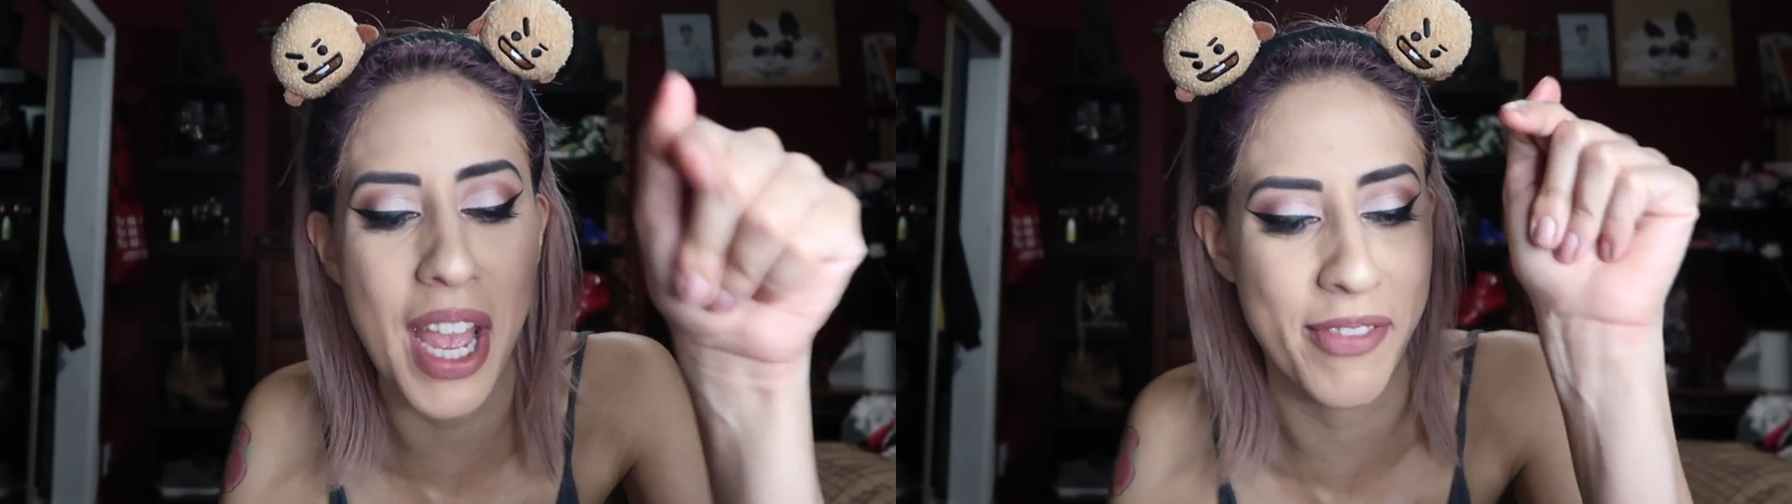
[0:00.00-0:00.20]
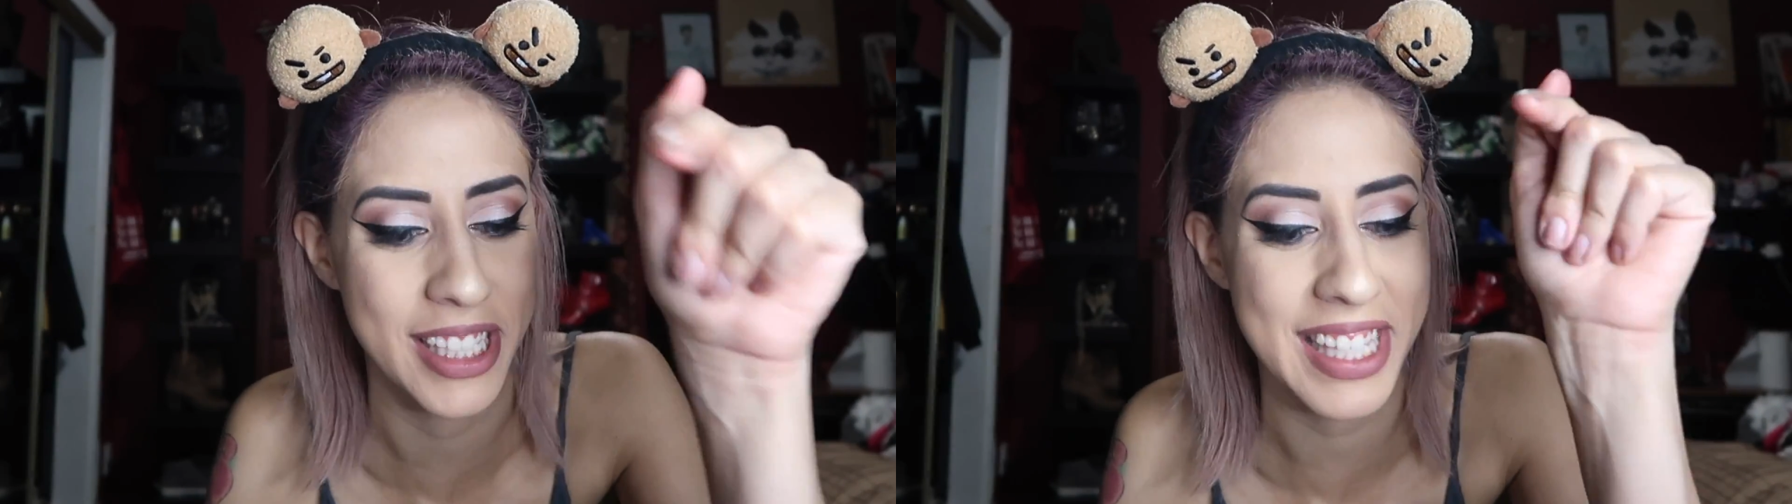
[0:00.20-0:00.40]

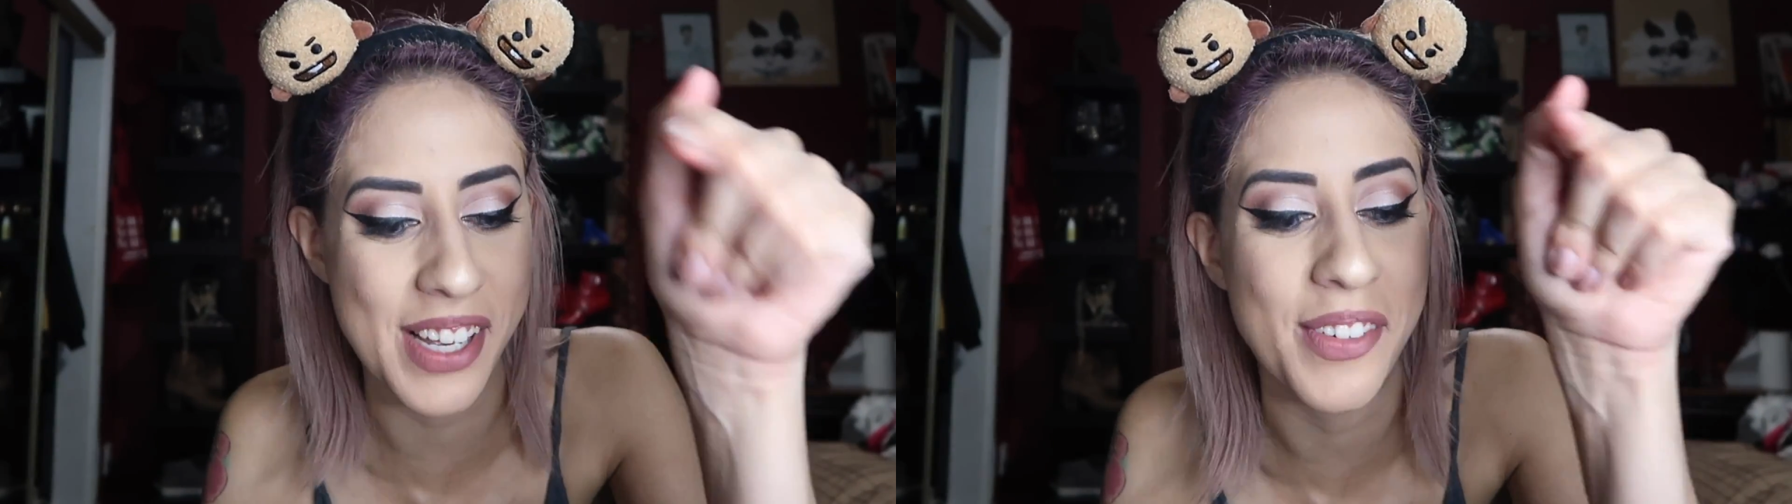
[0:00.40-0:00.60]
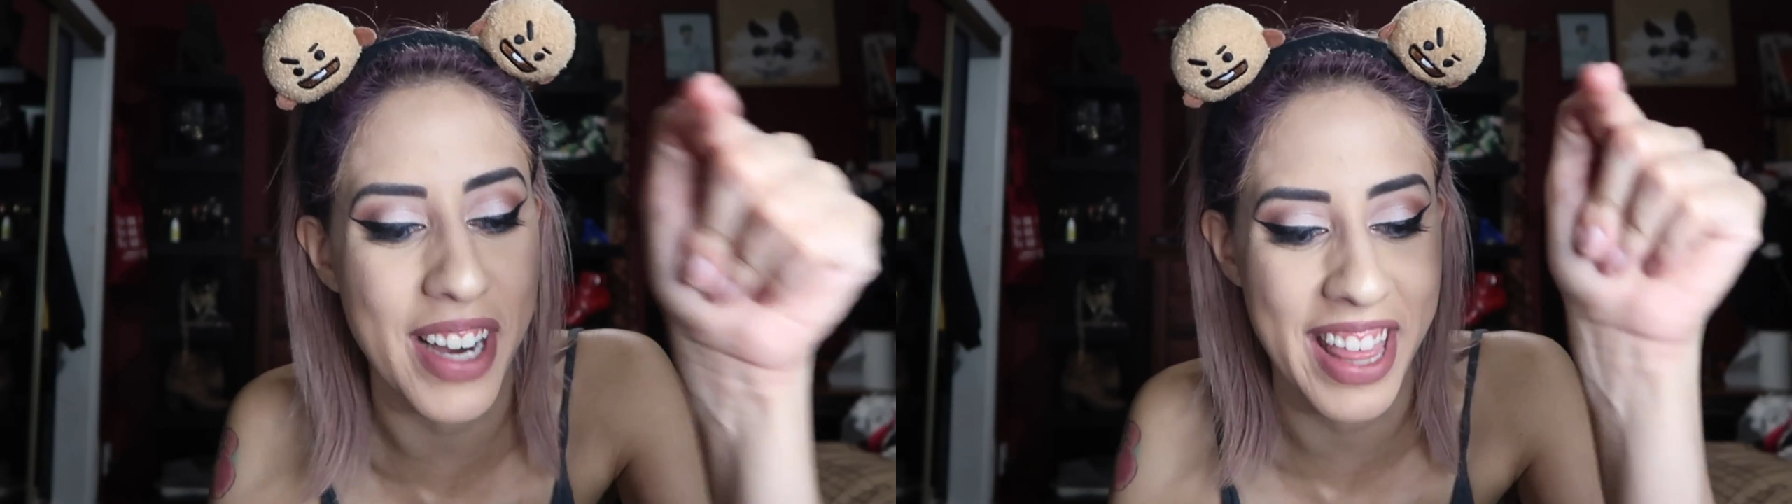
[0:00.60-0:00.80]
every
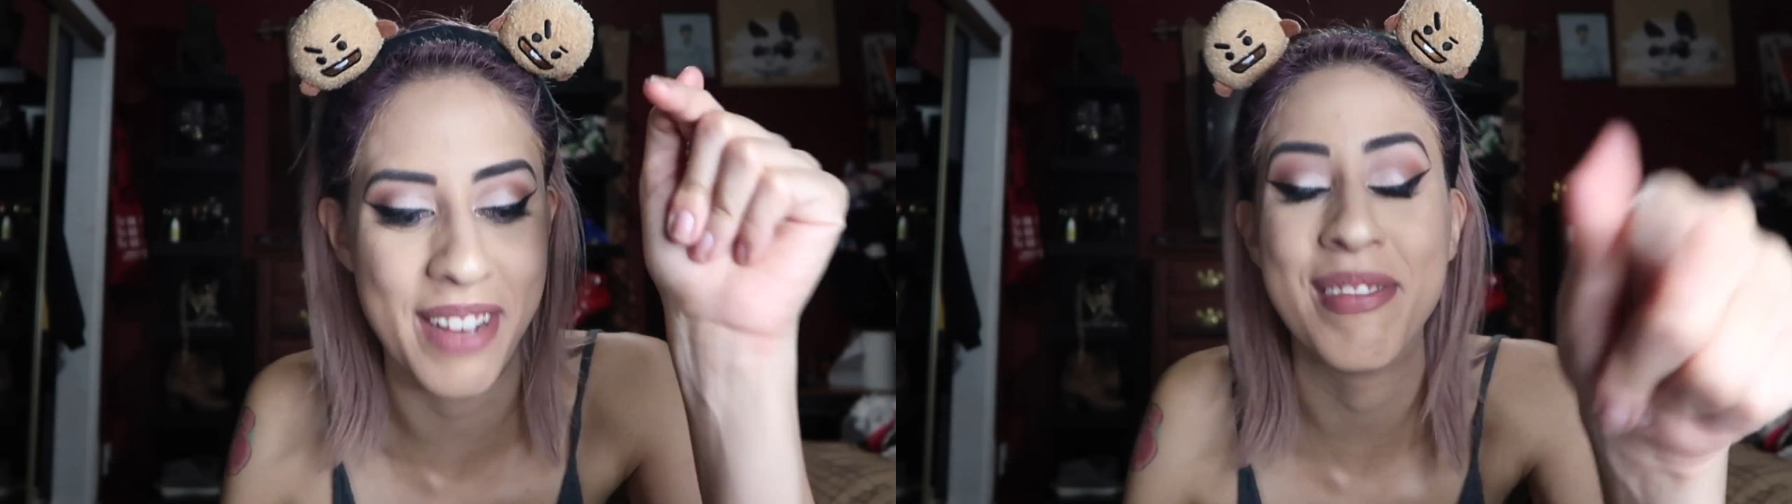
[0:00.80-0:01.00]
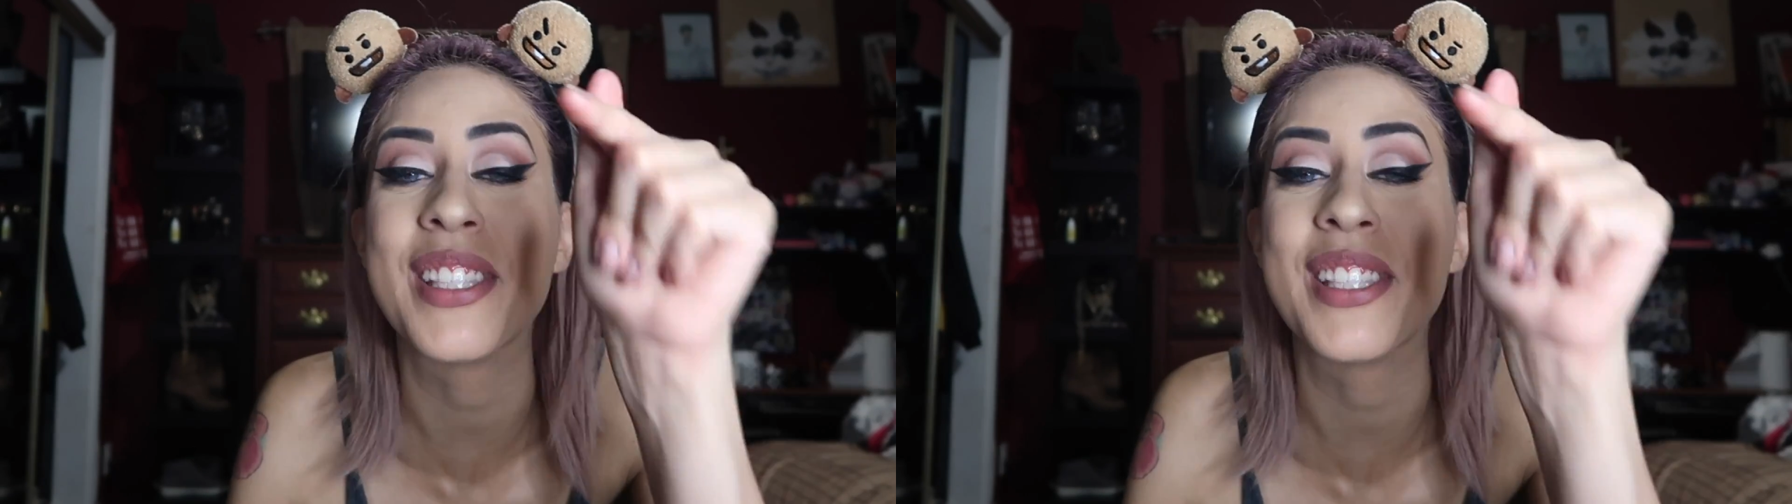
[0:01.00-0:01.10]
single one of them.